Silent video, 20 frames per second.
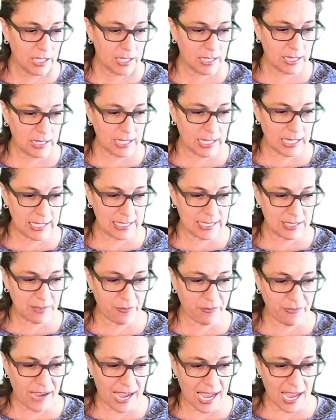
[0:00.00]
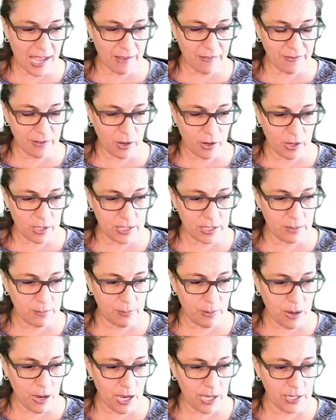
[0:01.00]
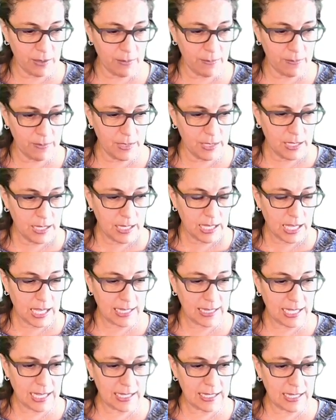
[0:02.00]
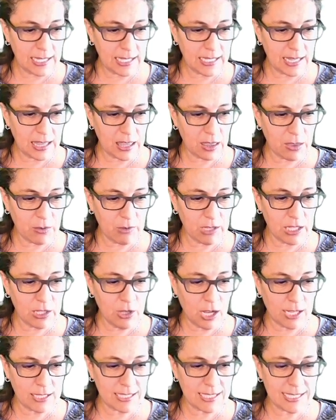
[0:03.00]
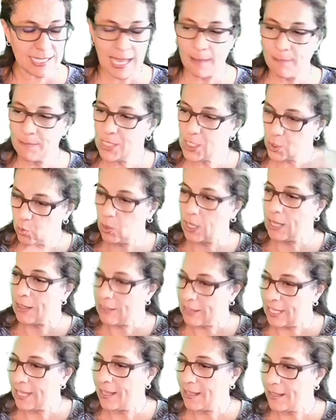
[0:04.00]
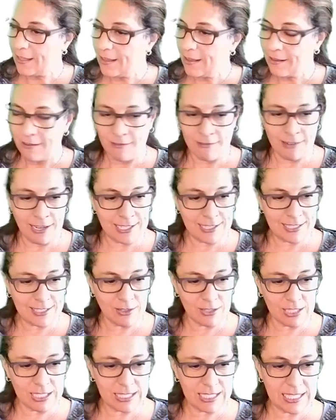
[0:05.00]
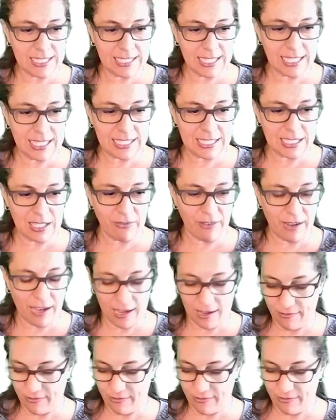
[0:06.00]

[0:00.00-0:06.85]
it's 5 on the bottom, and then 3 dots times 20, right? So this is 65.